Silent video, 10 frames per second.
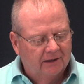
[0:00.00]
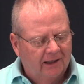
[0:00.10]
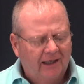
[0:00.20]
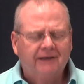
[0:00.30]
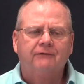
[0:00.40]

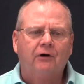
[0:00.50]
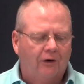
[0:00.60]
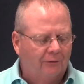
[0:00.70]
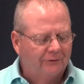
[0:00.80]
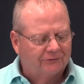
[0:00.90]
I have
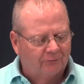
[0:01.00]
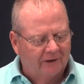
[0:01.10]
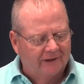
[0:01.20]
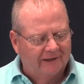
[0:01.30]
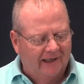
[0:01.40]
always
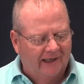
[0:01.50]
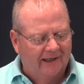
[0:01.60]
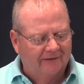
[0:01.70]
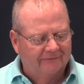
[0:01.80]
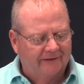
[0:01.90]
wanted to
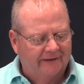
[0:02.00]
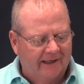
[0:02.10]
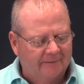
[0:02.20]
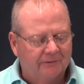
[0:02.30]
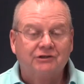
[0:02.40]
have a
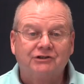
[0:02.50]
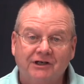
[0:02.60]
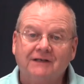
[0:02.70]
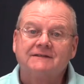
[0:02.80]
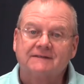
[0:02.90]
neighbor
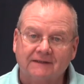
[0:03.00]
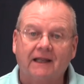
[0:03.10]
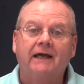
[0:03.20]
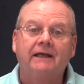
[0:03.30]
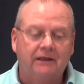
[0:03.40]
just
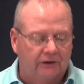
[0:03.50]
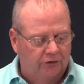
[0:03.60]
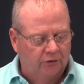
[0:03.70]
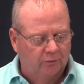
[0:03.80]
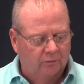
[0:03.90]
like
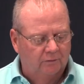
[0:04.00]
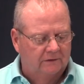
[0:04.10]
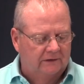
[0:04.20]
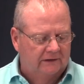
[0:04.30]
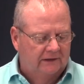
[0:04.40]
you.
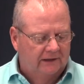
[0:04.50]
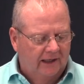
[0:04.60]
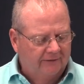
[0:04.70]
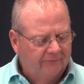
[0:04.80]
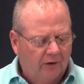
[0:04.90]

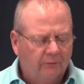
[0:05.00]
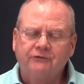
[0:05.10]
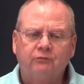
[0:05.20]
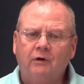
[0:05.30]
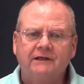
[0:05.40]
I've
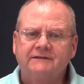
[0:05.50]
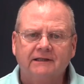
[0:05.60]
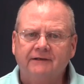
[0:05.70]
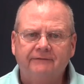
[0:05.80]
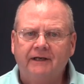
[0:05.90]
always wanted to
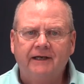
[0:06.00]
live in a